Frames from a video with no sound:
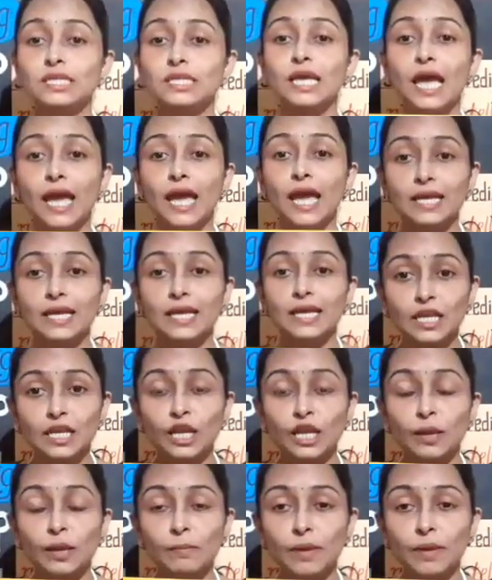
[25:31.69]

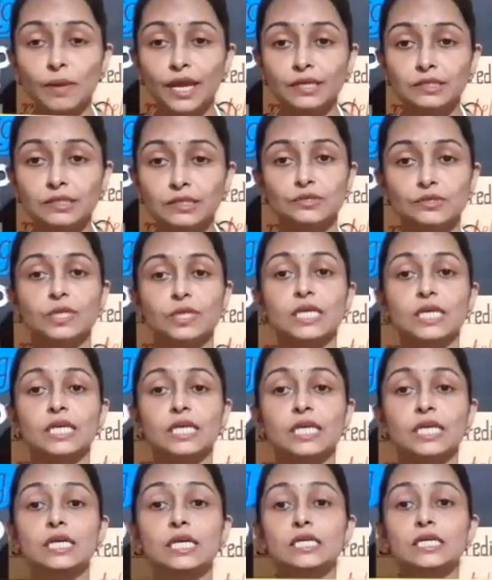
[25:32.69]

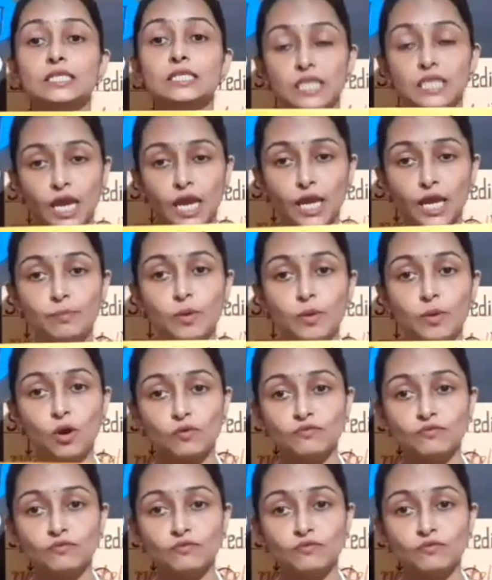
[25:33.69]
Exclamatory type of